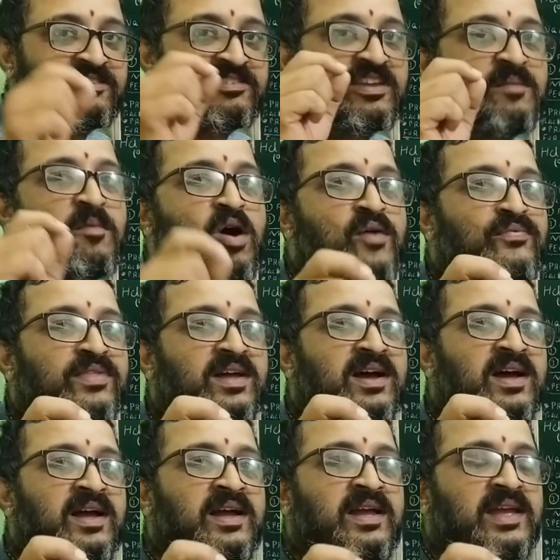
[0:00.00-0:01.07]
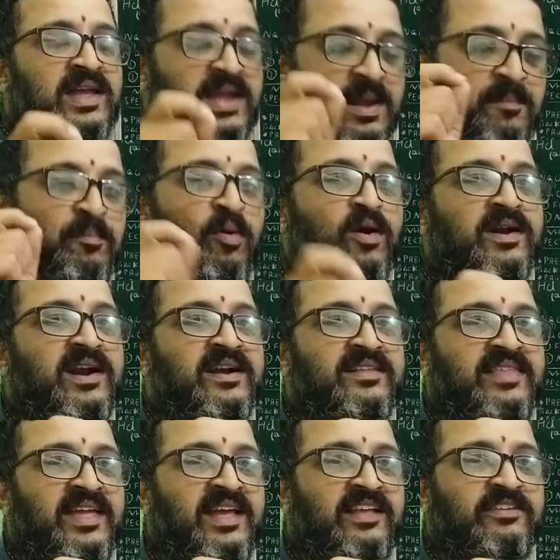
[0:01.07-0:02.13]
some of the
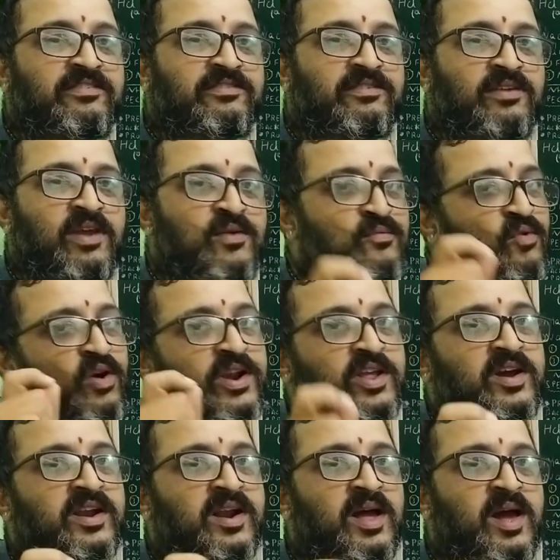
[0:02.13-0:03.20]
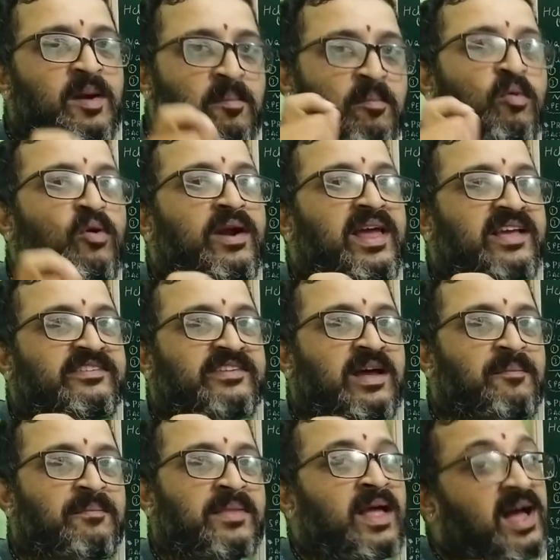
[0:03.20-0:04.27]
important things for your board
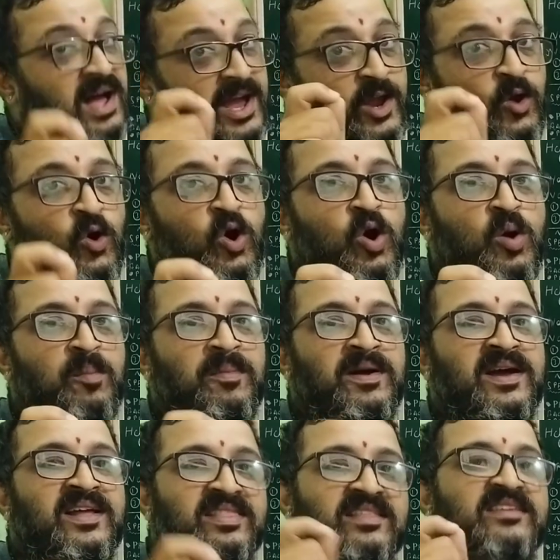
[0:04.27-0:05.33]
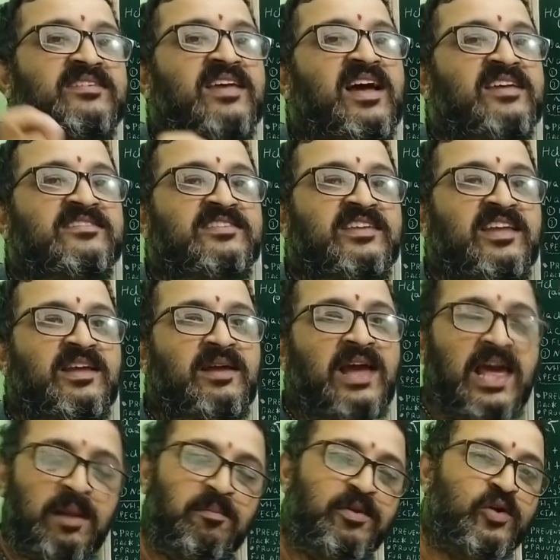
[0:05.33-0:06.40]
exam. I hope this has
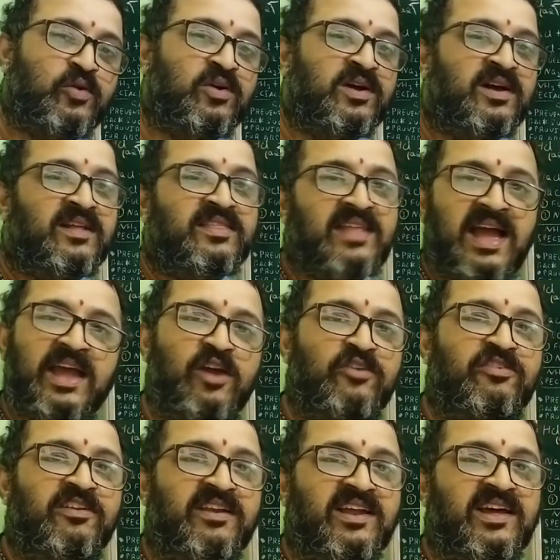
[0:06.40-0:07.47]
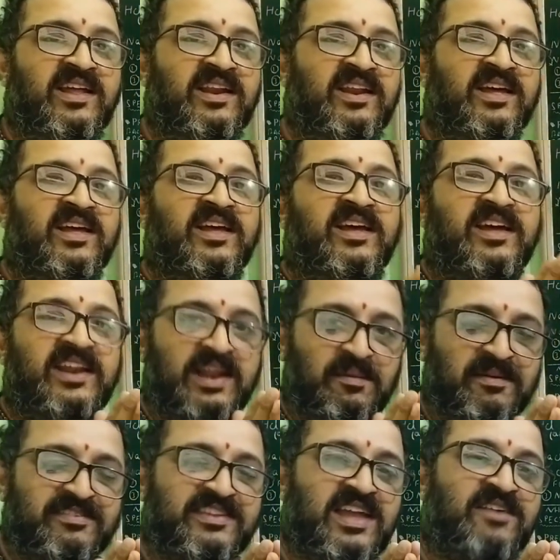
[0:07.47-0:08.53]
helped you. Thank you children.
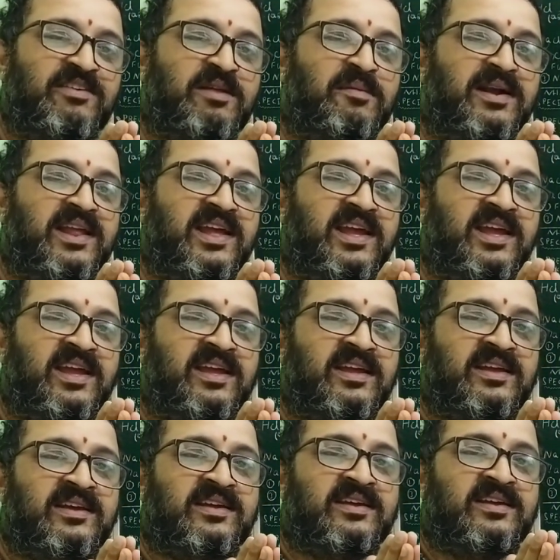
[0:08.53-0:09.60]
Namaste everybody.